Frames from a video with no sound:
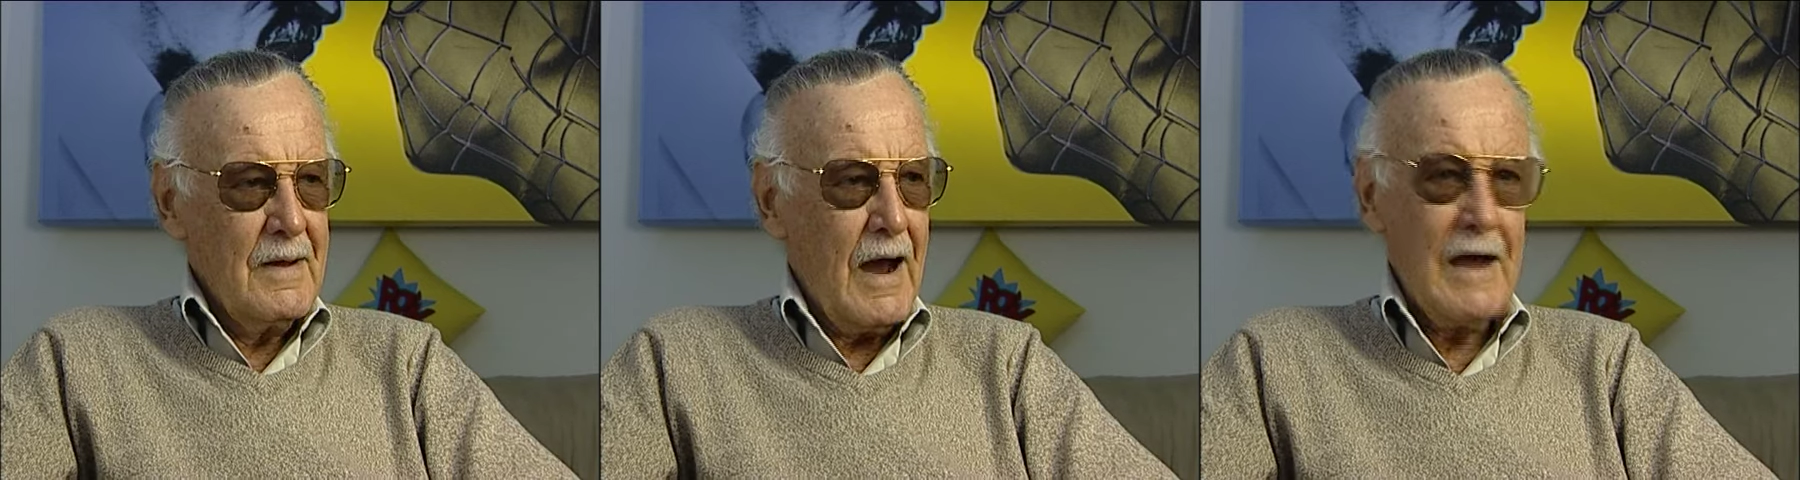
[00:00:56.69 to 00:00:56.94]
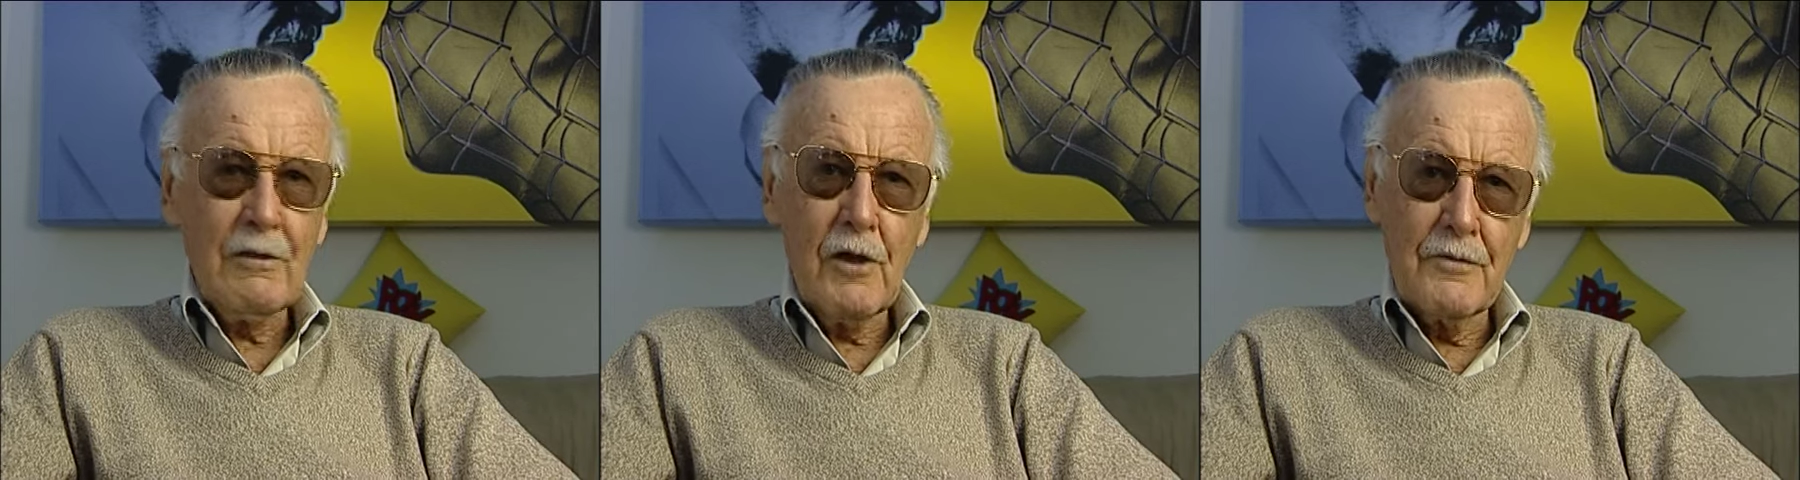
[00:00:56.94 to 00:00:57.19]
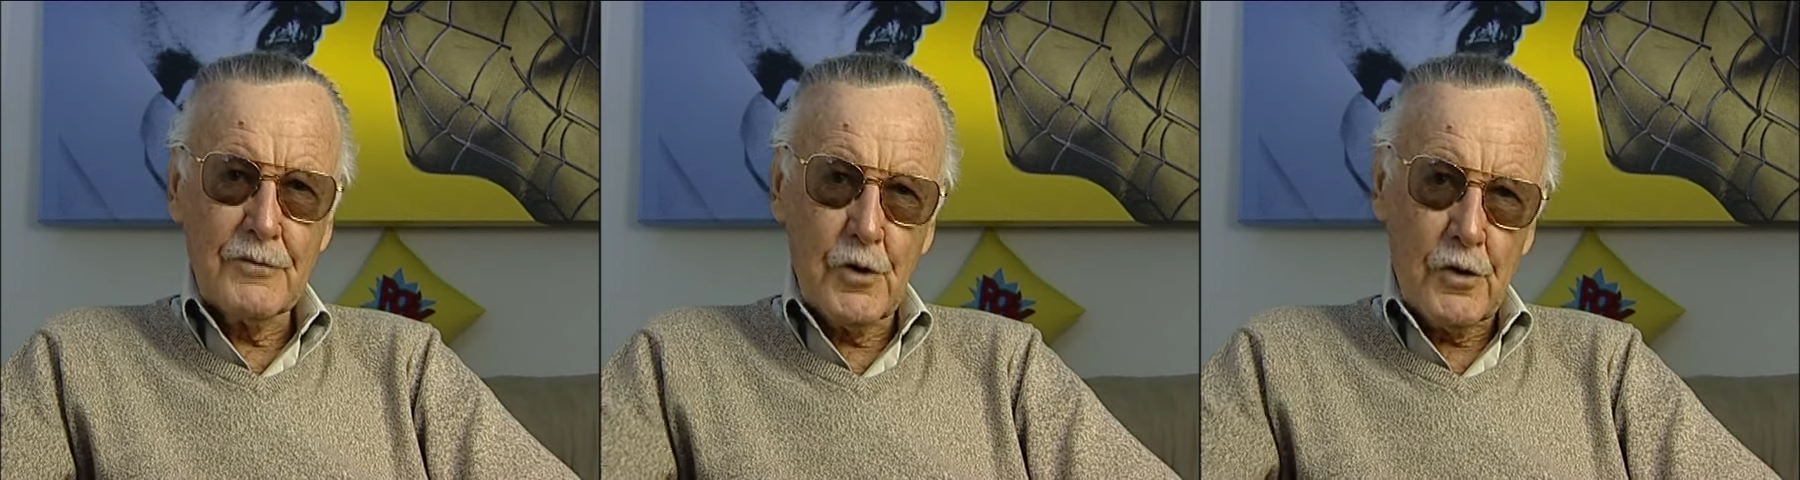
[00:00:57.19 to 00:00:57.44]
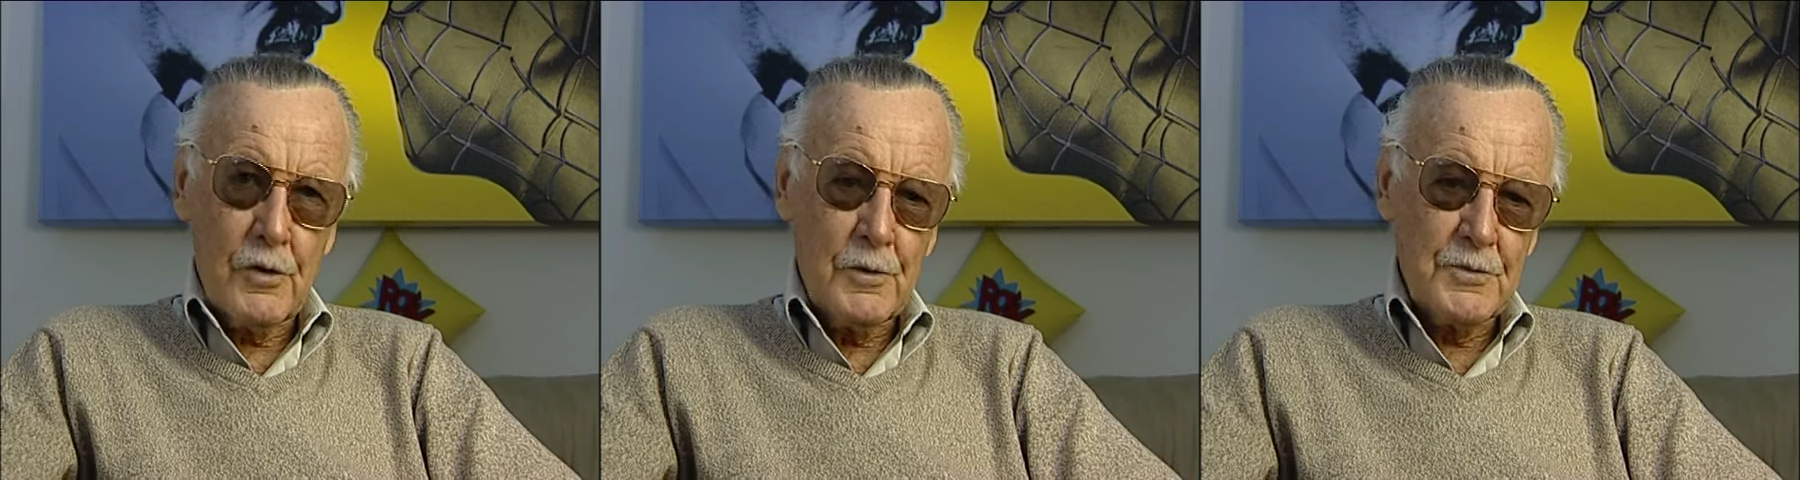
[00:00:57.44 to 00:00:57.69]
I loved
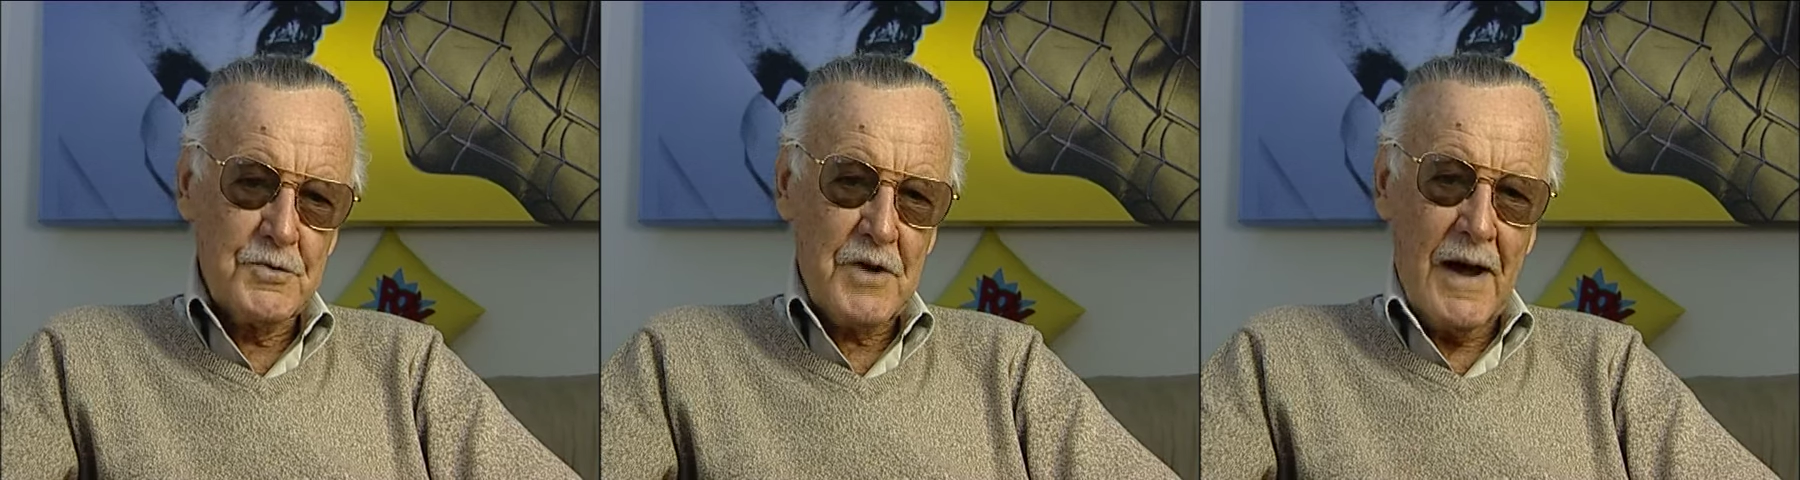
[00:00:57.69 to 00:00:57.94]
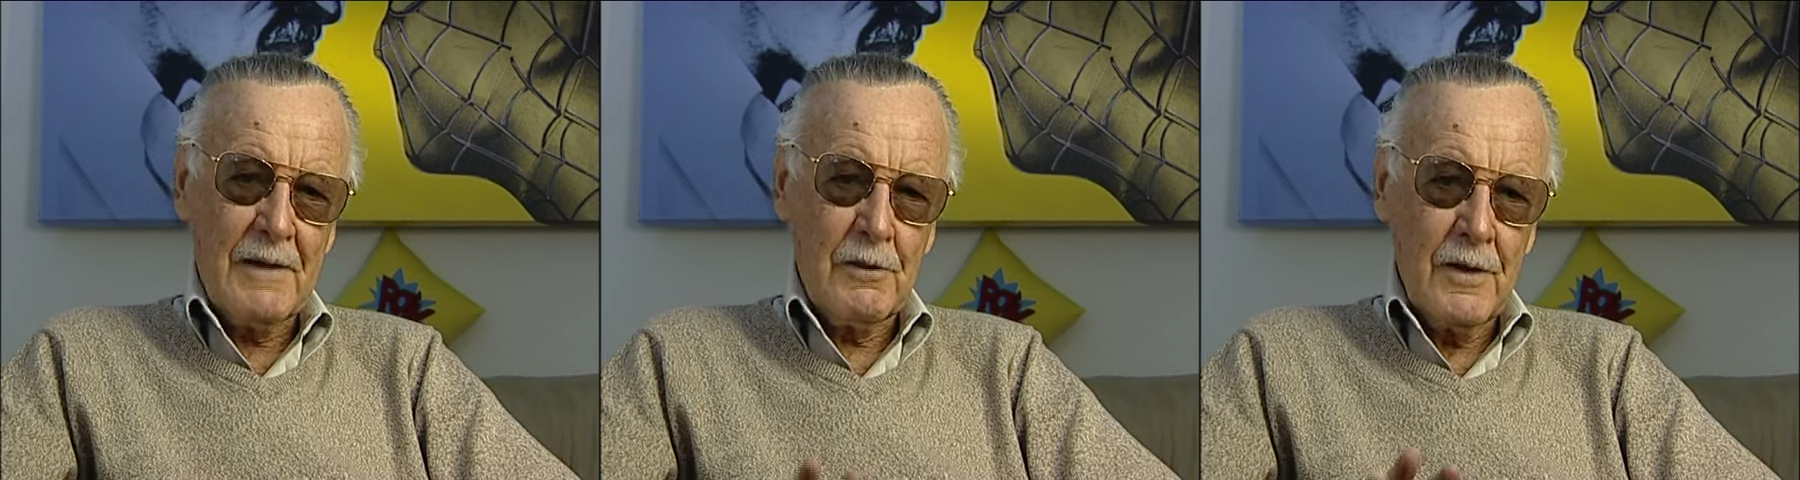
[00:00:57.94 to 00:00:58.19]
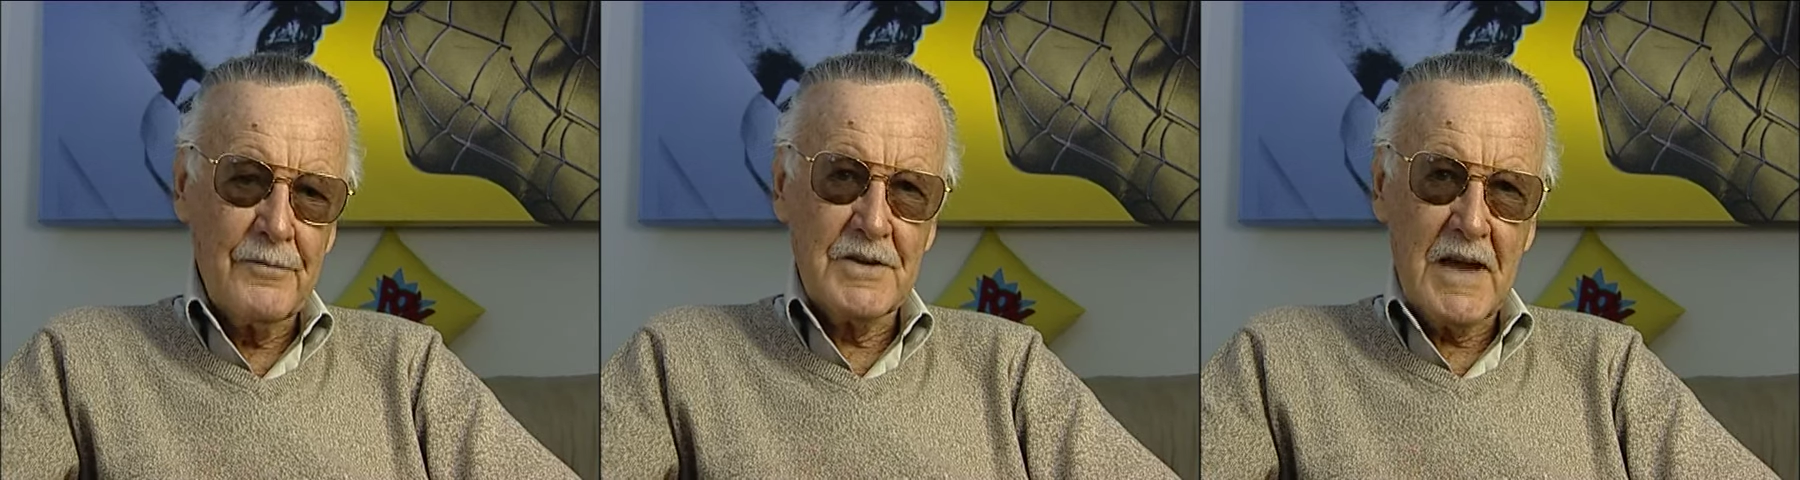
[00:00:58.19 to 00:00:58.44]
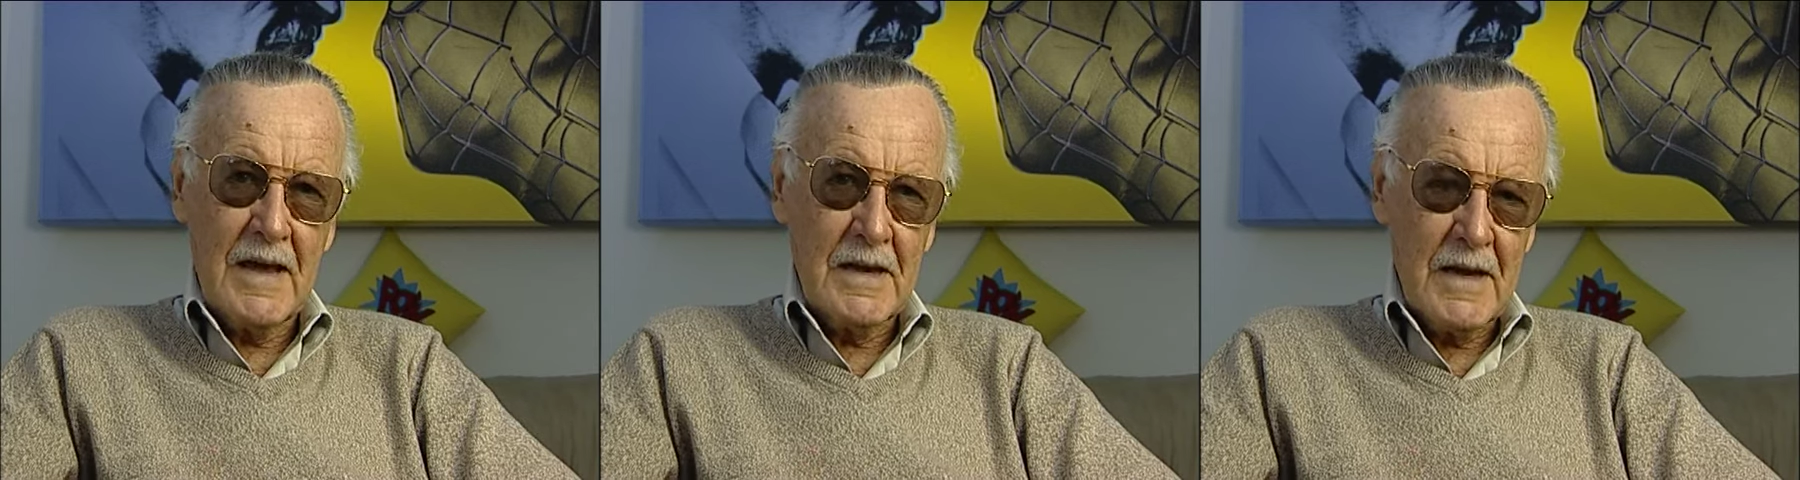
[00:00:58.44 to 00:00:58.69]
girls. I loved
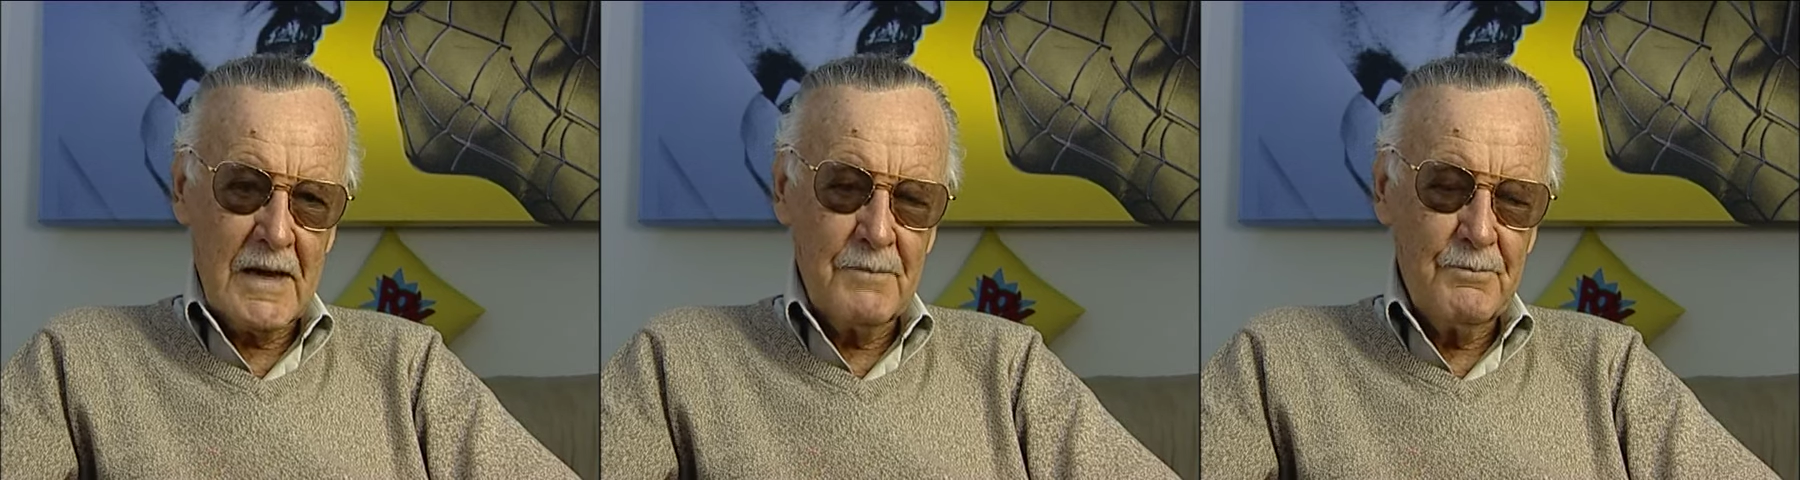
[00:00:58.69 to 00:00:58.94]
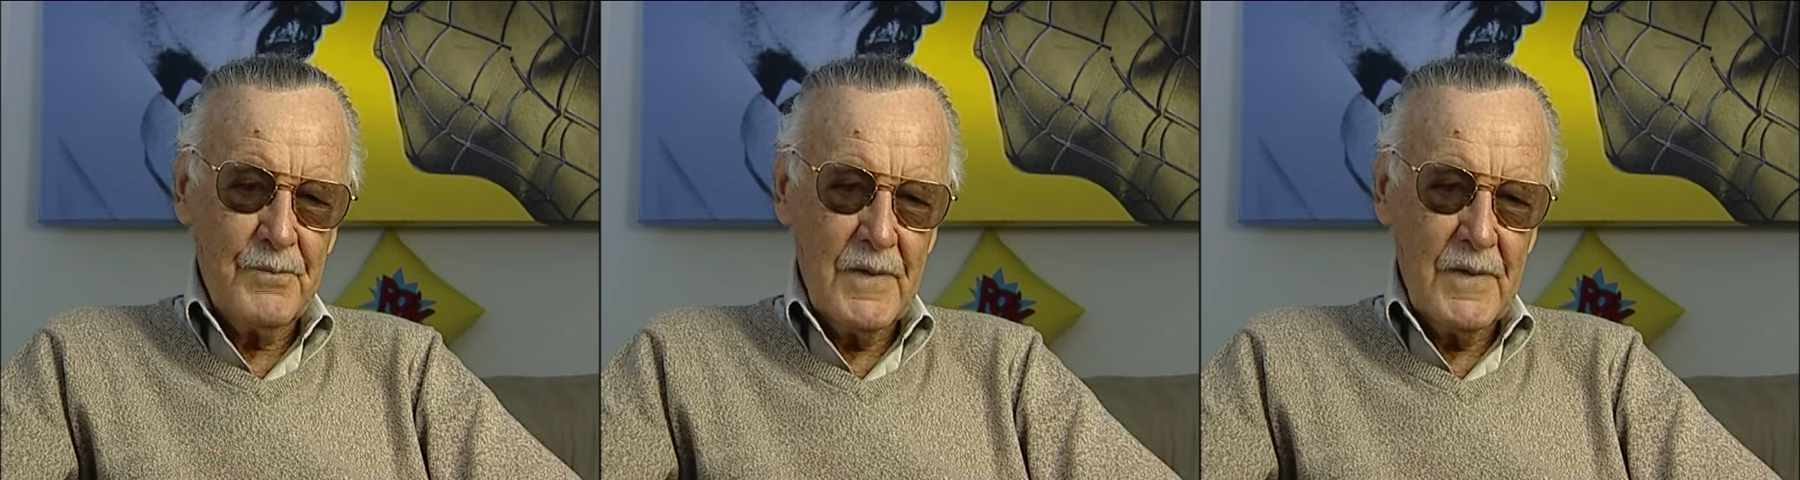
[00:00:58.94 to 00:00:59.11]
dating.